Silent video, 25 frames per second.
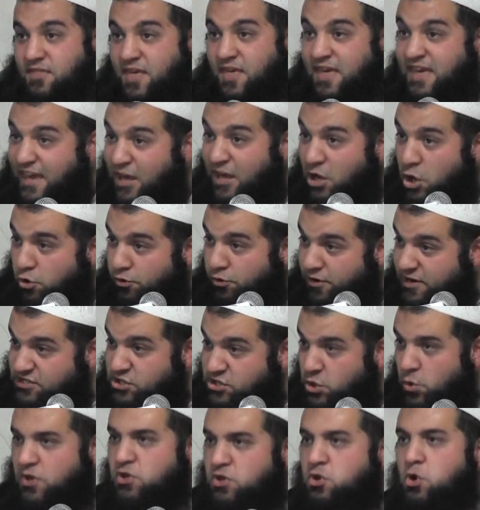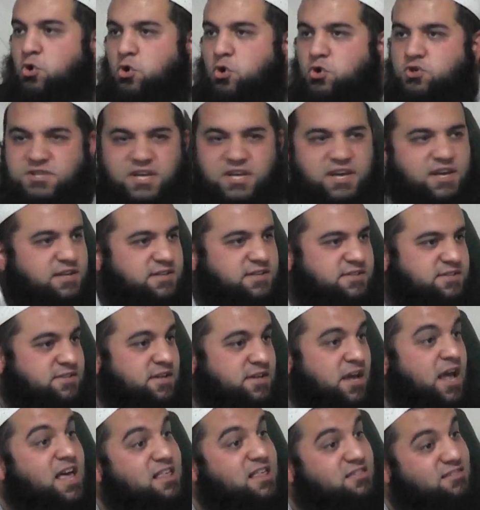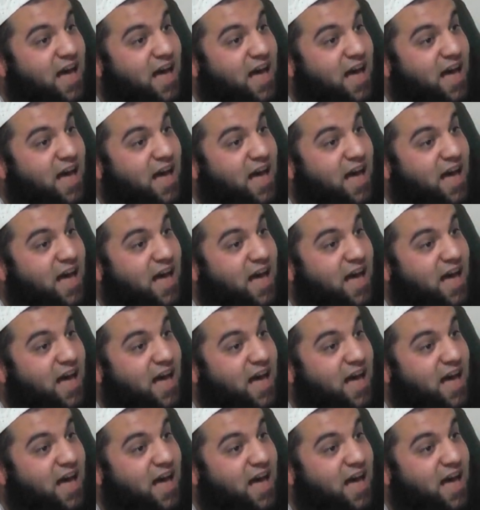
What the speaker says: They increase you in your good deeds.